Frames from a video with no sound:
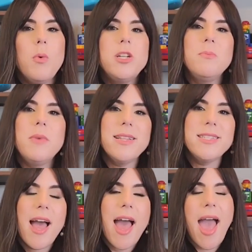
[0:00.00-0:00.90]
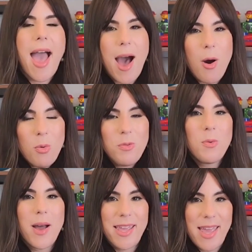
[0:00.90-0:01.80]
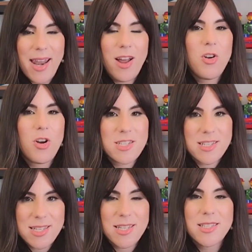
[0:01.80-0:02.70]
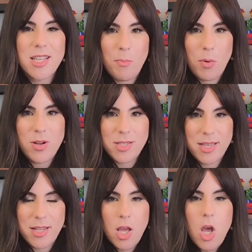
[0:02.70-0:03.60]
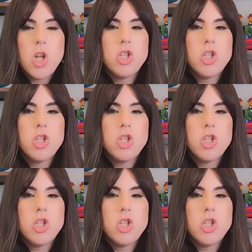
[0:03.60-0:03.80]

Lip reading: which means, how do I get a narcissistic person